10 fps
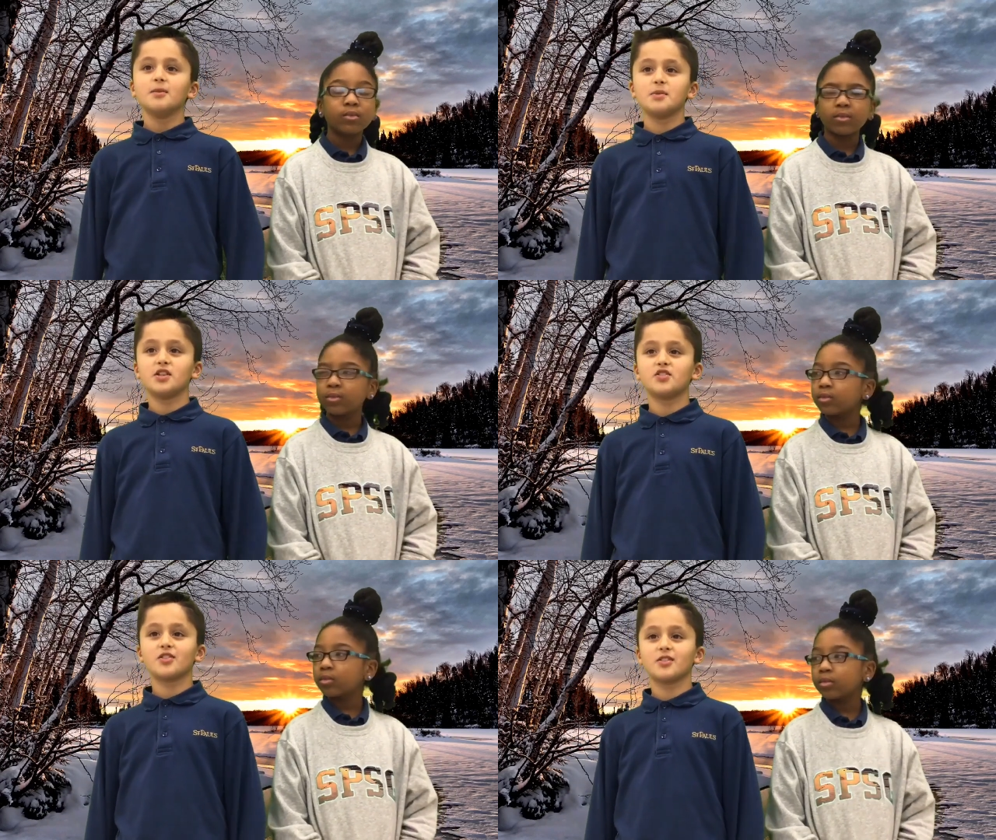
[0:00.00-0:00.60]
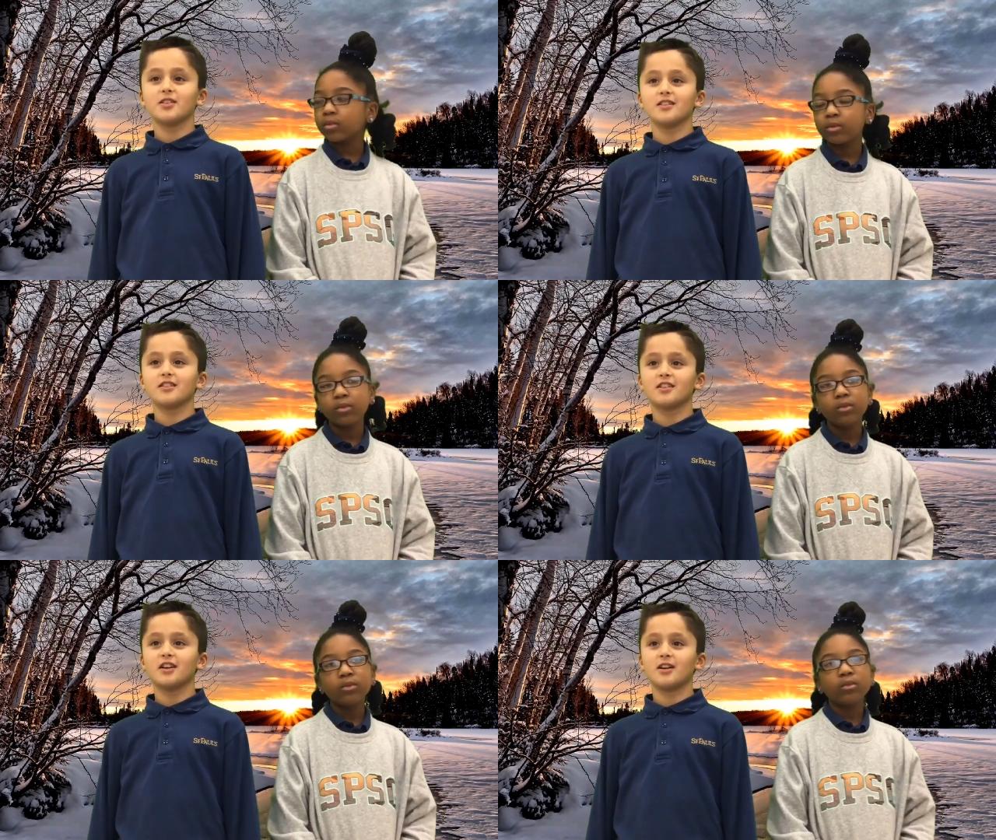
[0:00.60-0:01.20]
Speaker 1: Be sure to
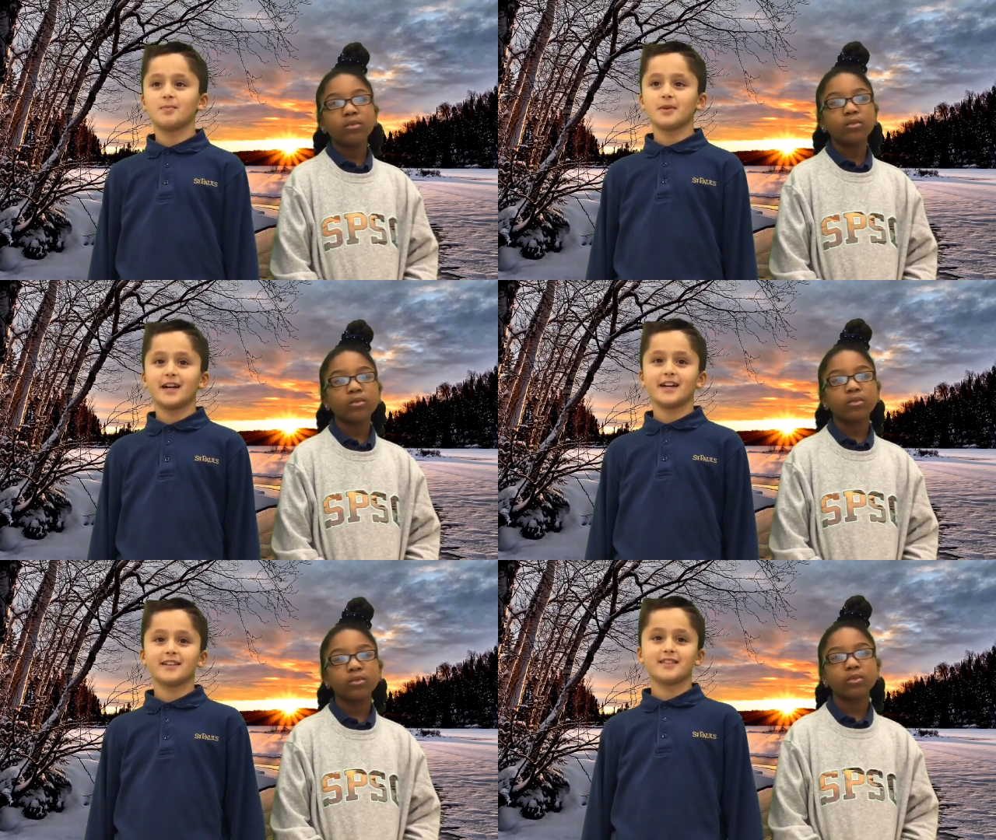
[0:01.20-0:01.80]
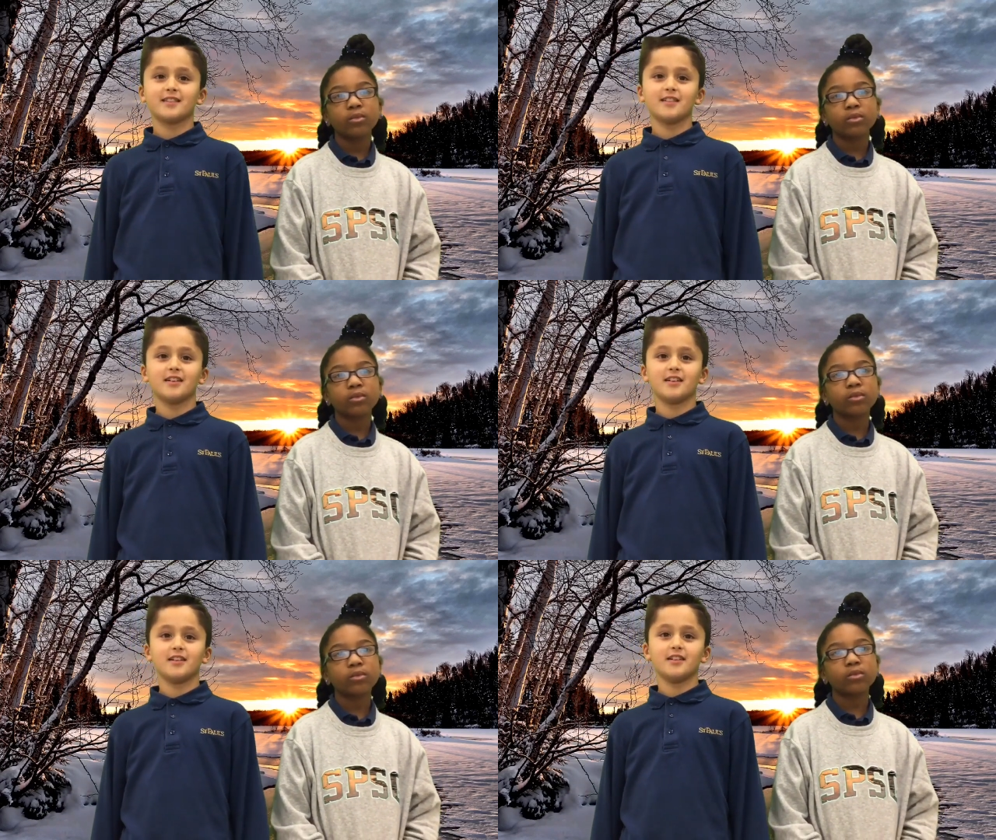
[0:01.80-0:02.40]
look up at
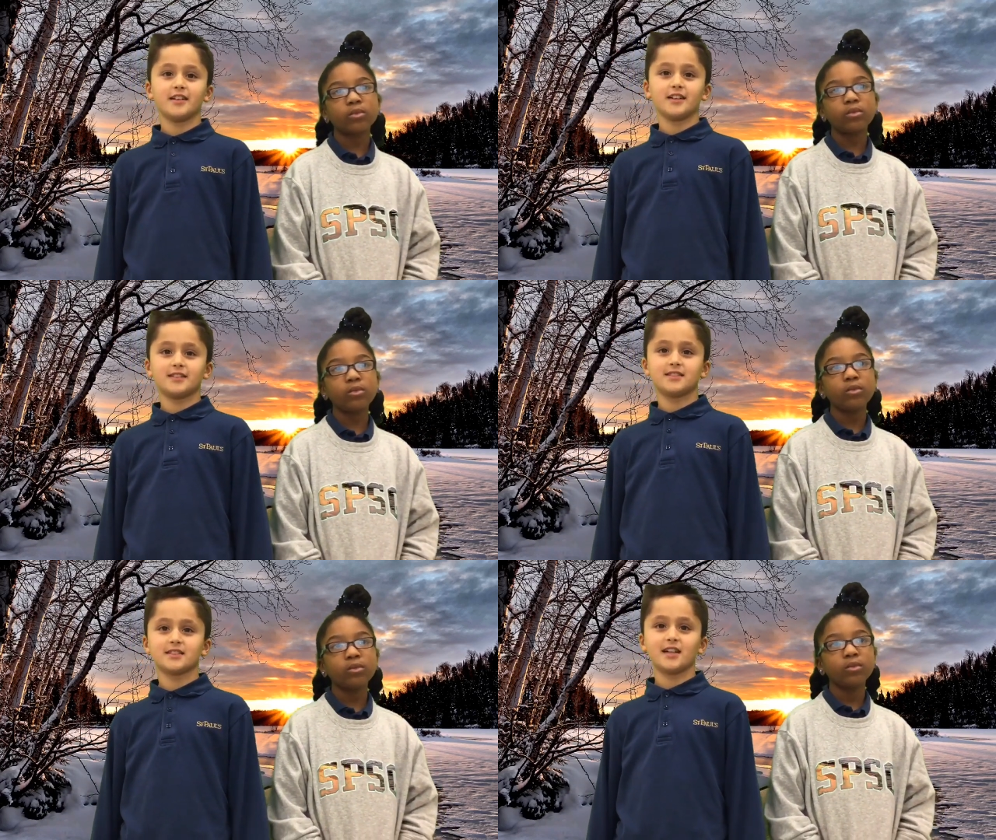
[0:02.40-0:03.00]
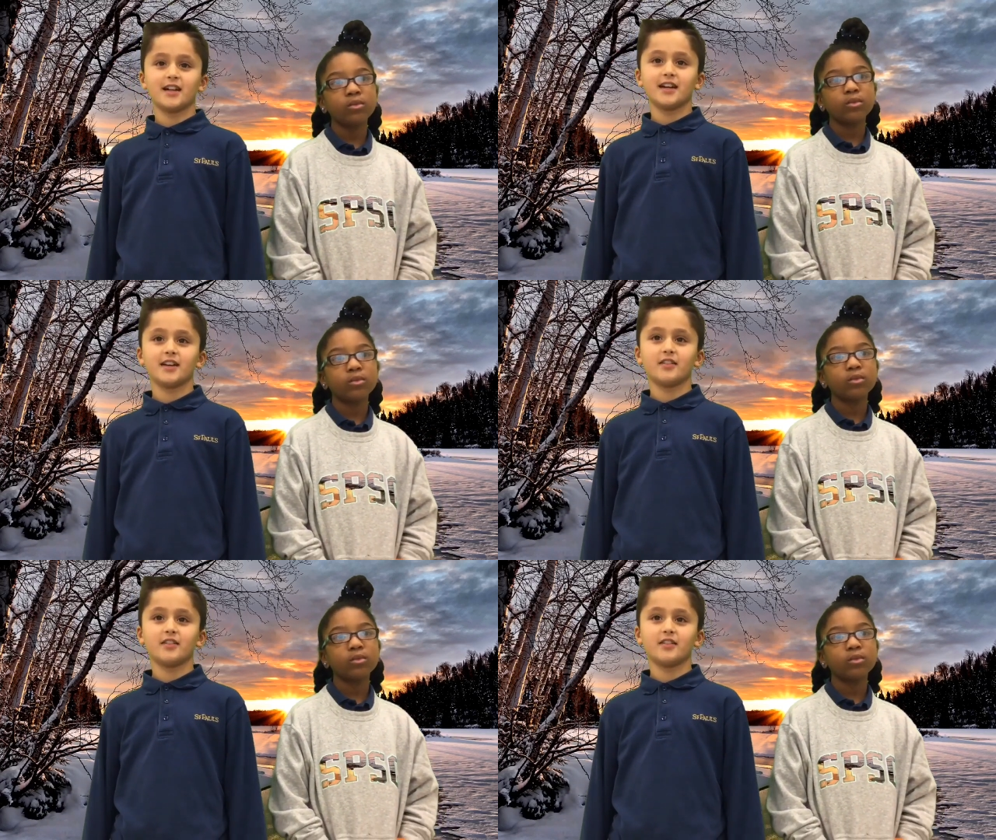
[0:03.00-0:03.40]
the night sky